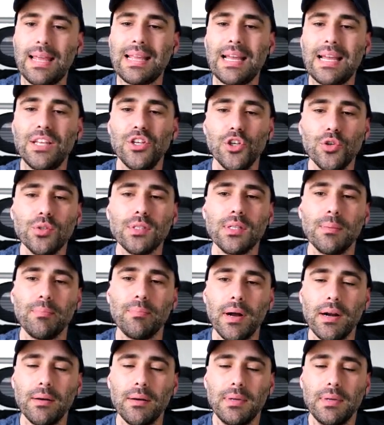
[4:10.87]
used
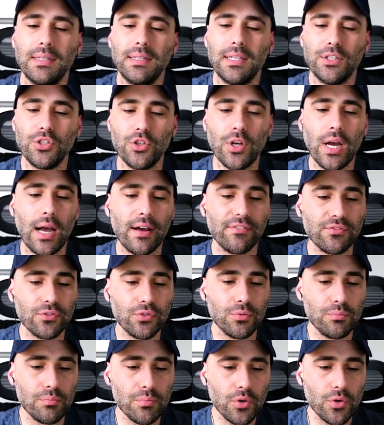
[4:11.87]
apartment that you have
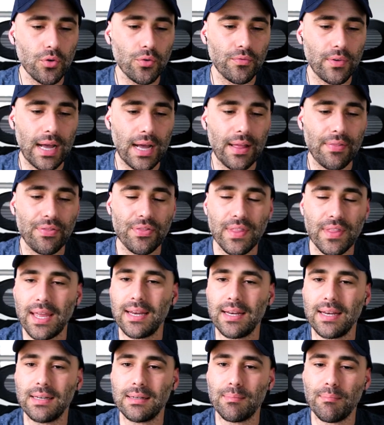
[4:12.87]
to move and
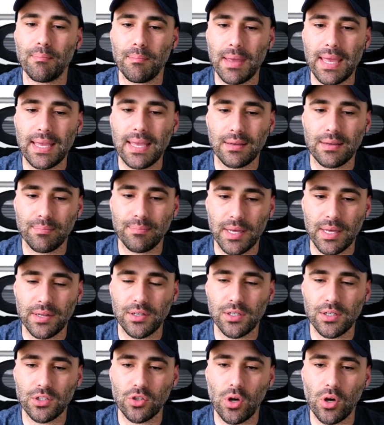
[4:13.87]
then make
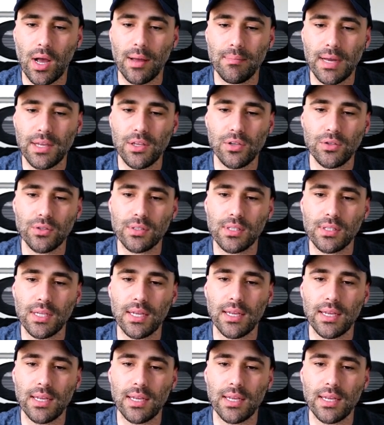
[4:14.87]
better. So I might use the